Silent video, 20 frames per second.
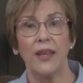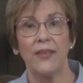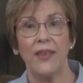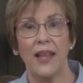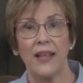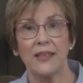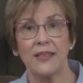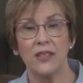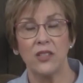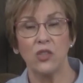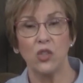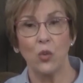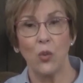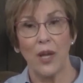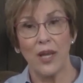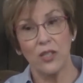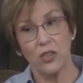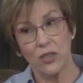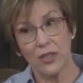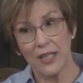in that
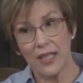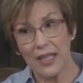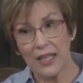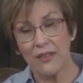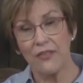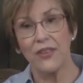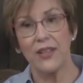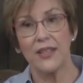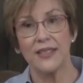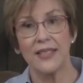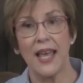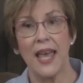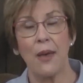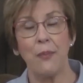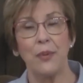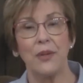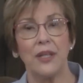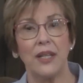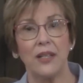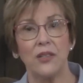situation, if it's
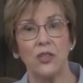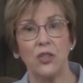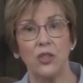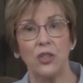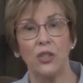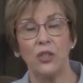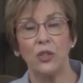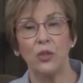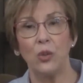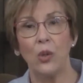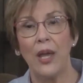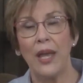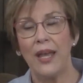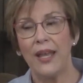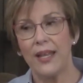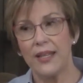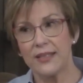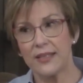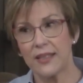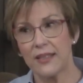happening to you,
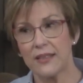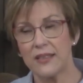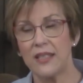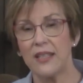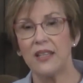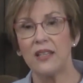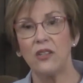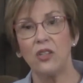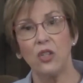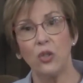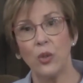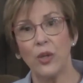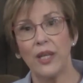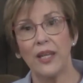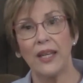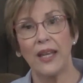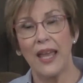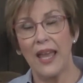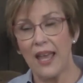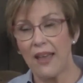is
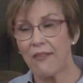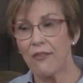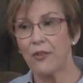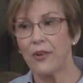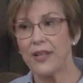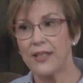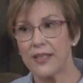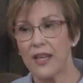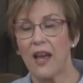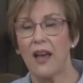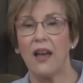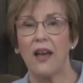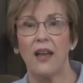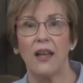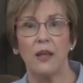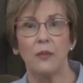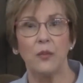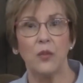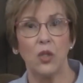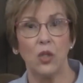continuing every
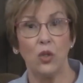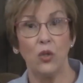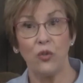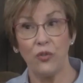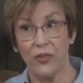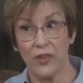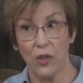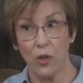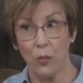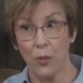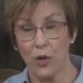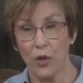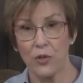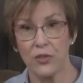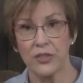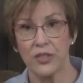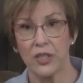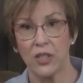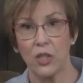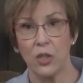time you feel
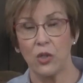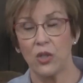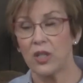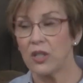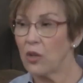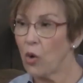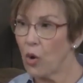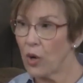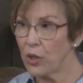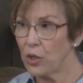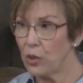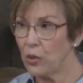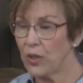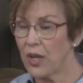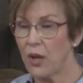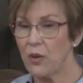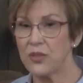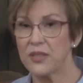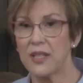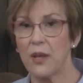persecuted or you
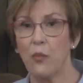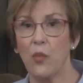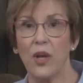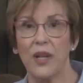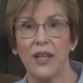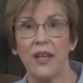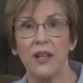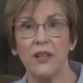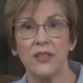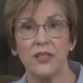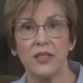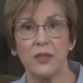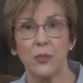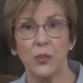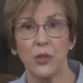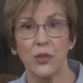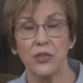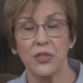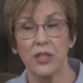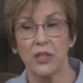know someone else is
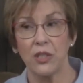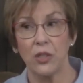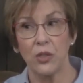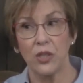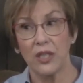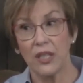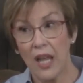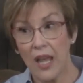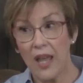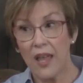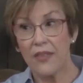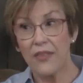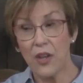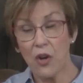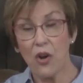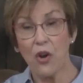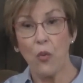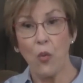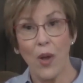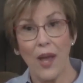persecuted.
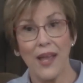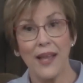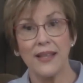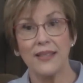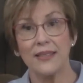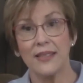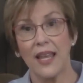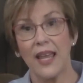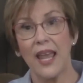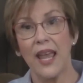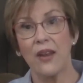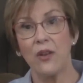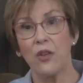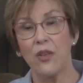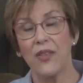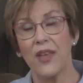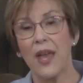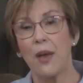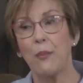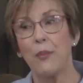There are ways to
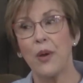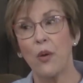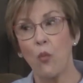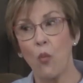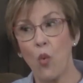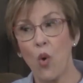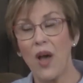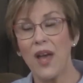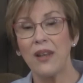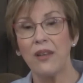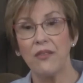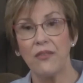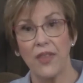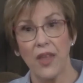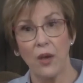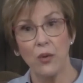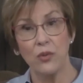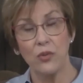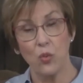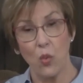handle that, but one of
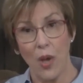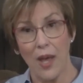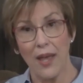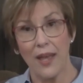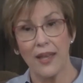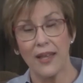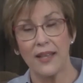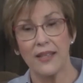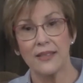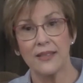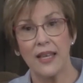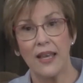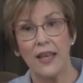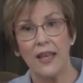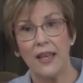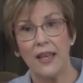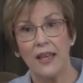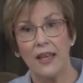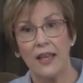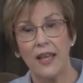those ways
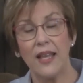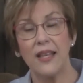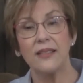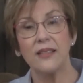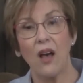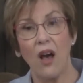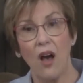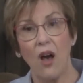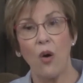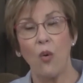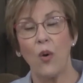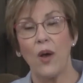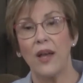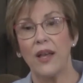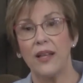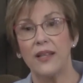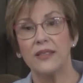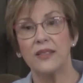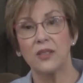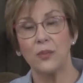is
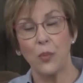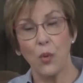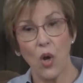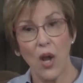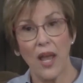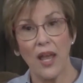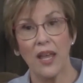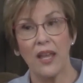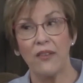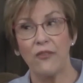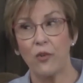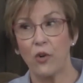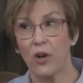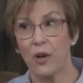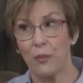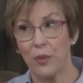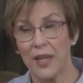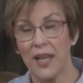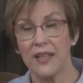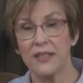always to pray for
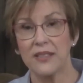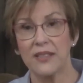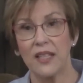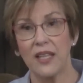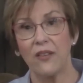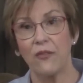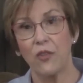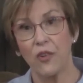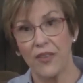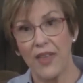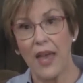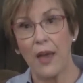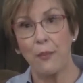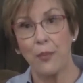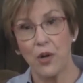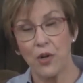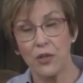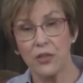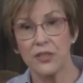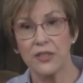a blessing for that
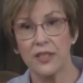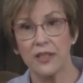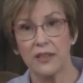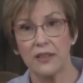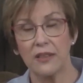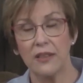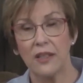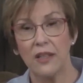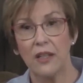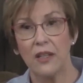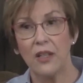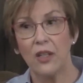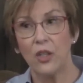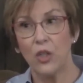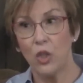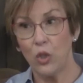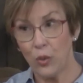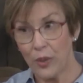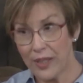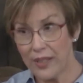person
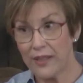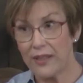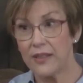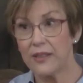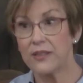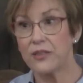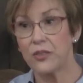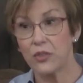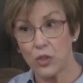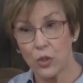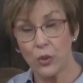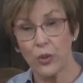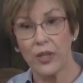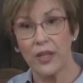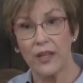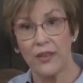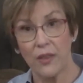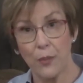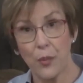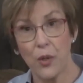who is
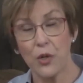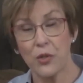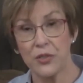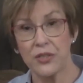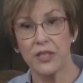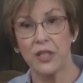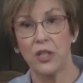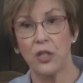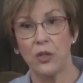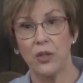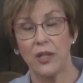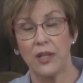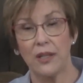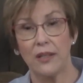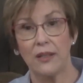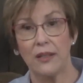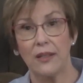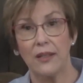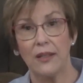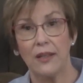doing the
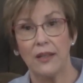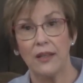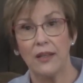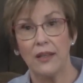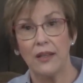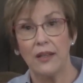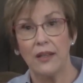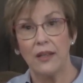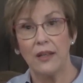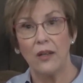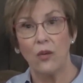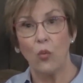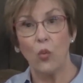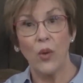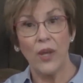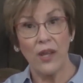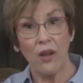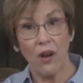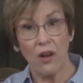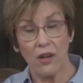persecuting.
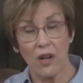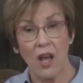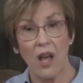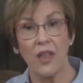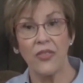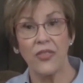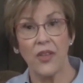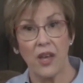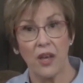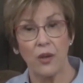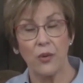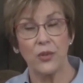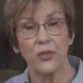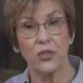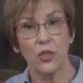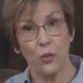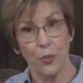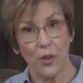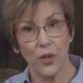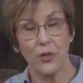We are not those
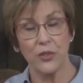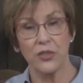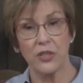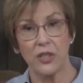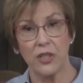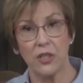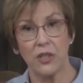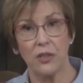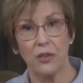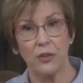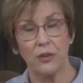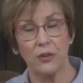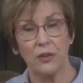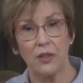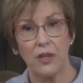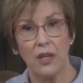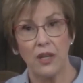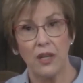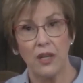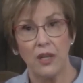who persecute.
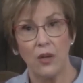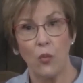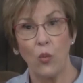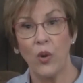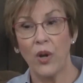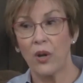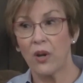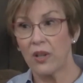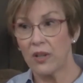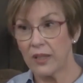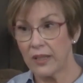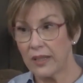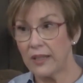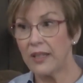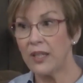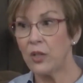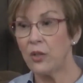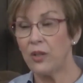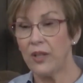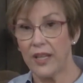We're
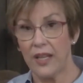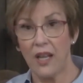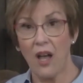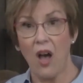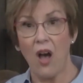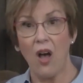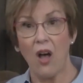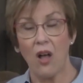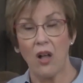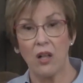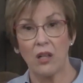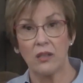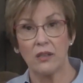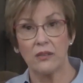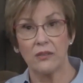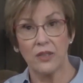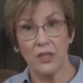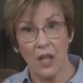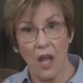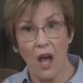clearly called
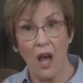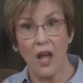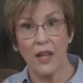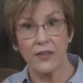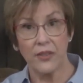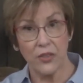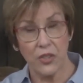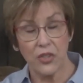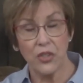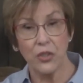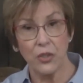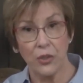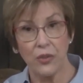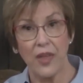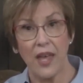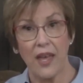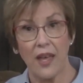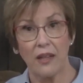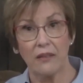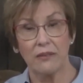not to do
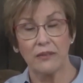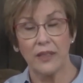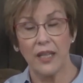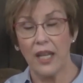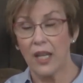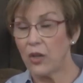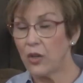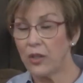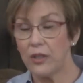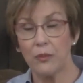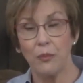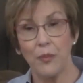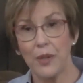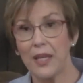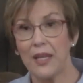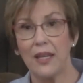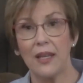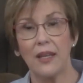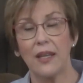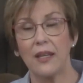that. It couldn't
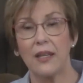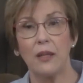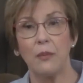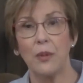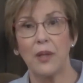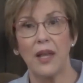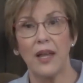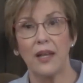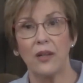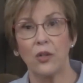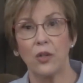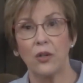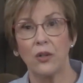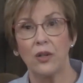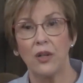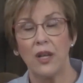be any plainer.